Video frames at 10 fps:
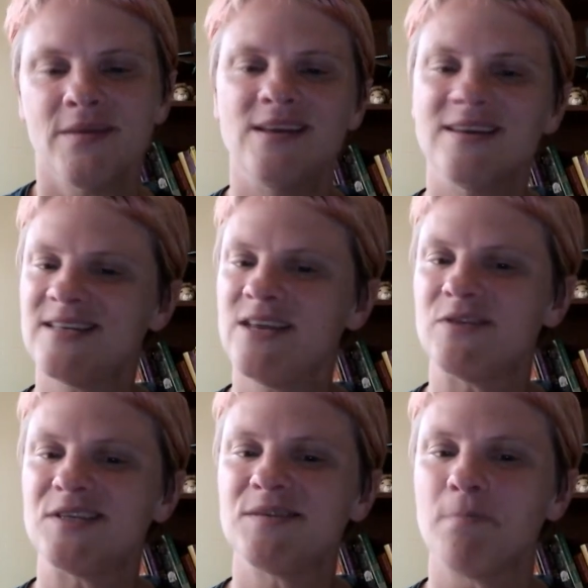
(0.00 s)
He doesn't
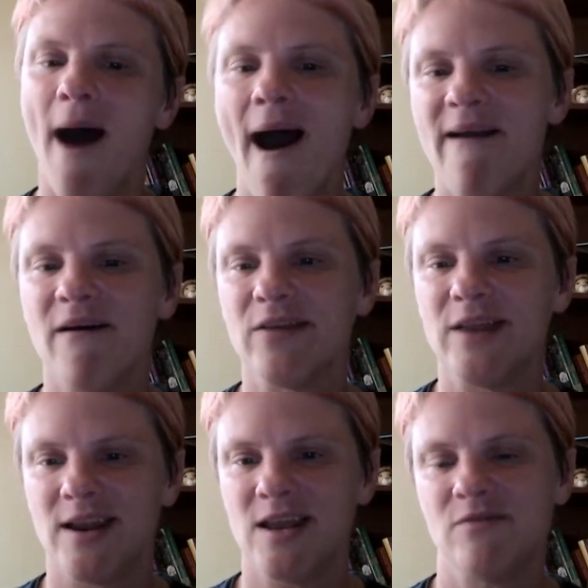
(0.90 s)
even smile
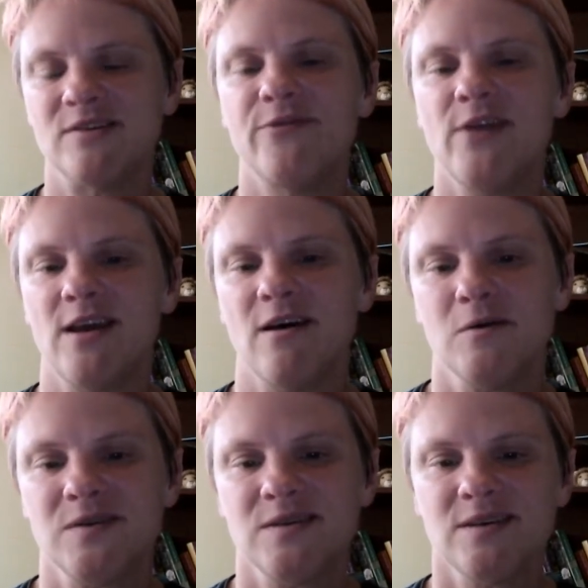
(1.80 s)
in any of his
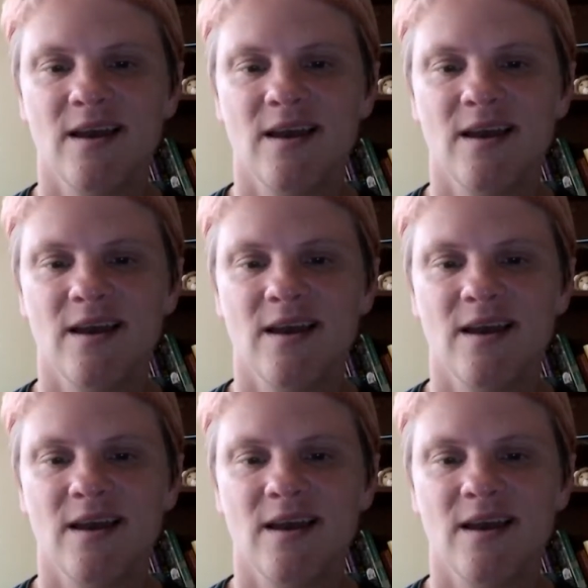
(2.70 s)
videos.